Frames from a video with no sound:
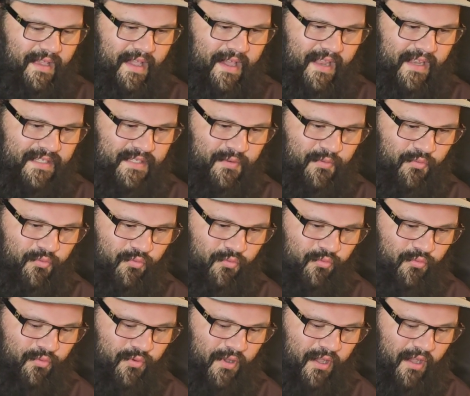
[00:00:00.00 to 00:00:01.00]
That is
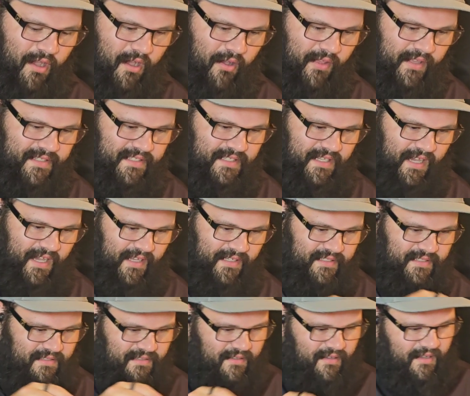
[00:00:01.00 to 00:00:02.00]
oh, that's
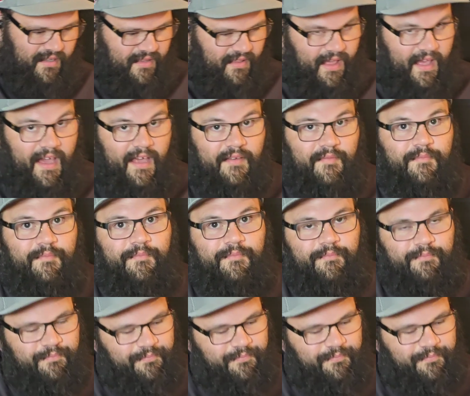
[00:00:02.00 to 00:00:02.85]
nice. Look at that.